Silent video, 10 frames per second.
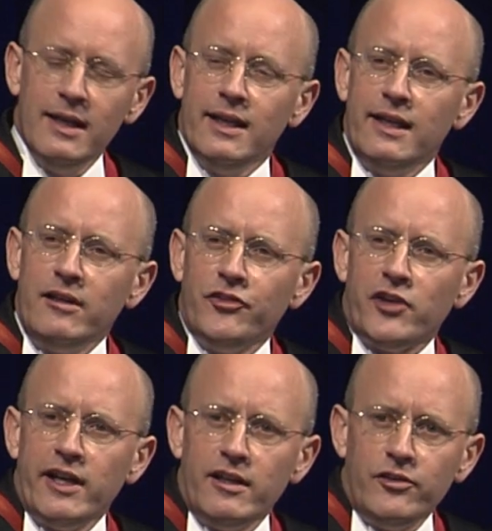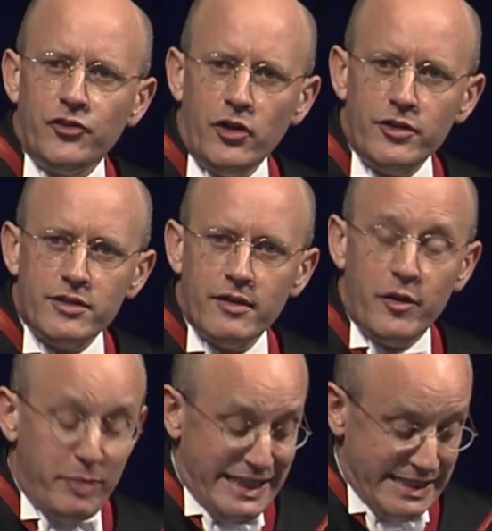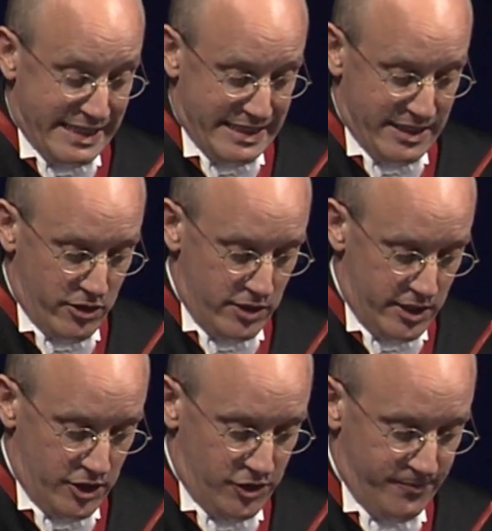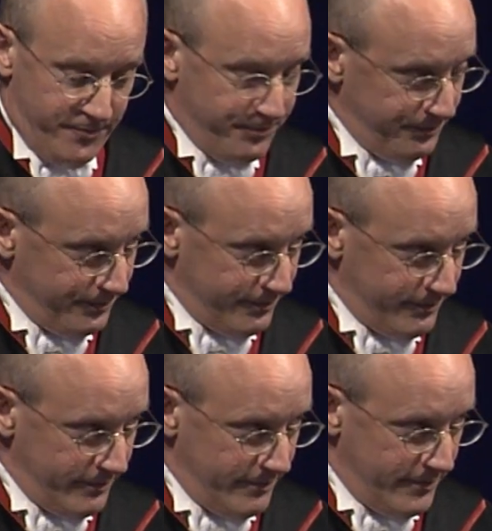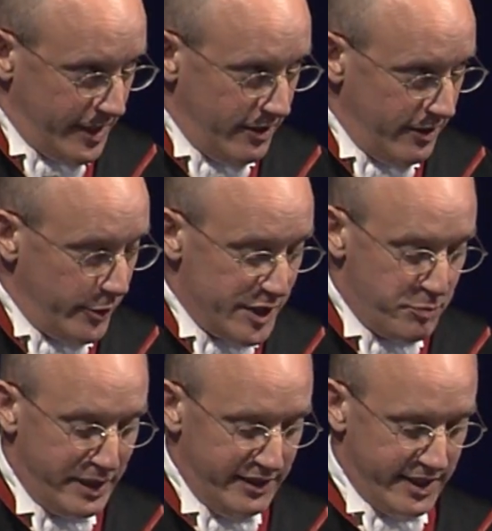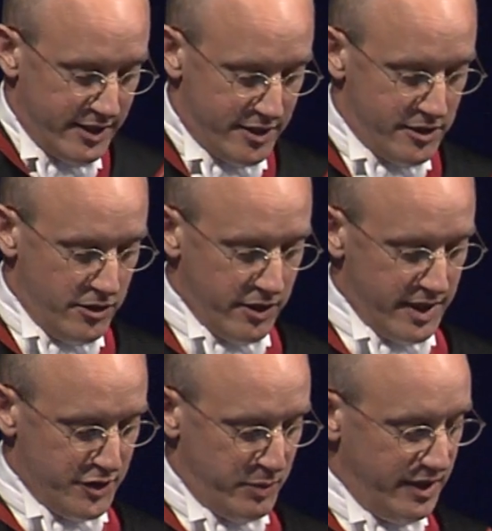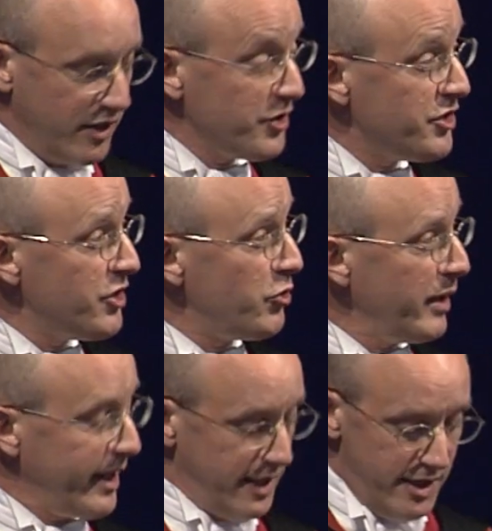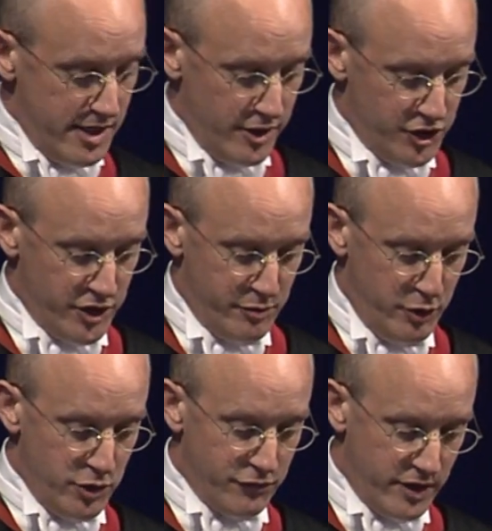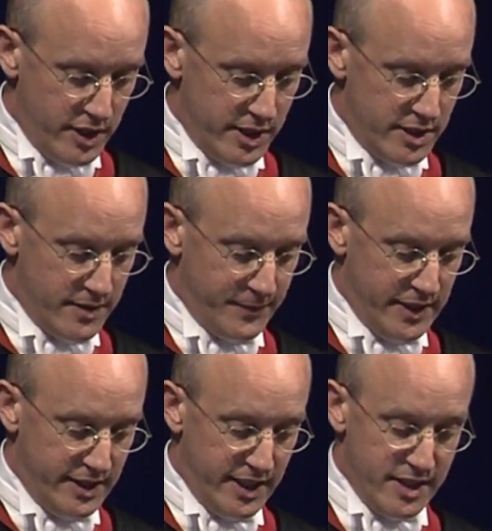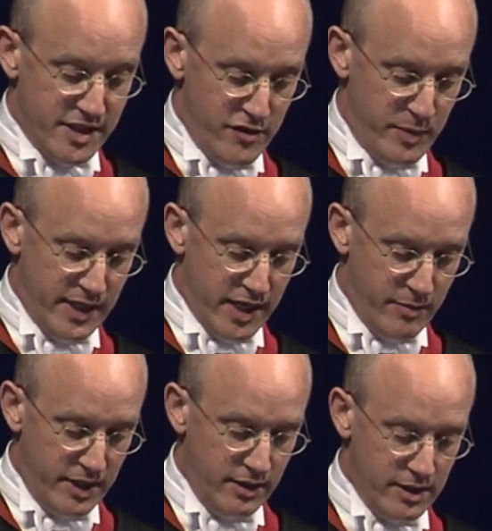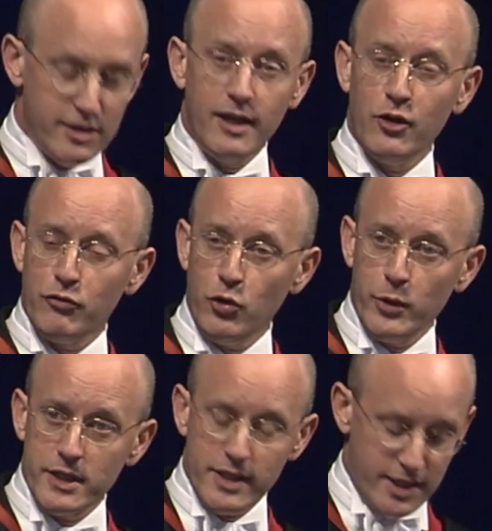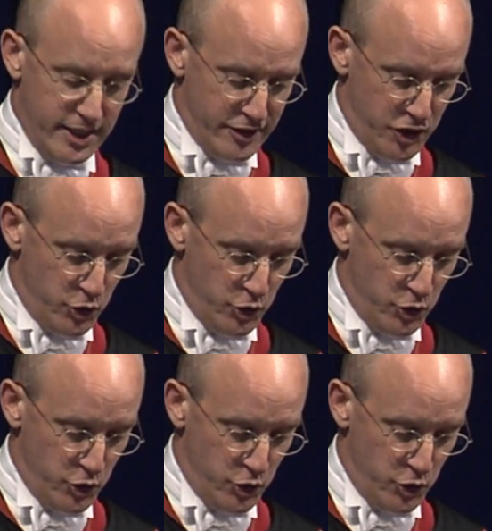Hillsdale's not the biggest college, though its building stock has been considerably enlarged and beautified in the years I've been coming, and I look forward to seeing the new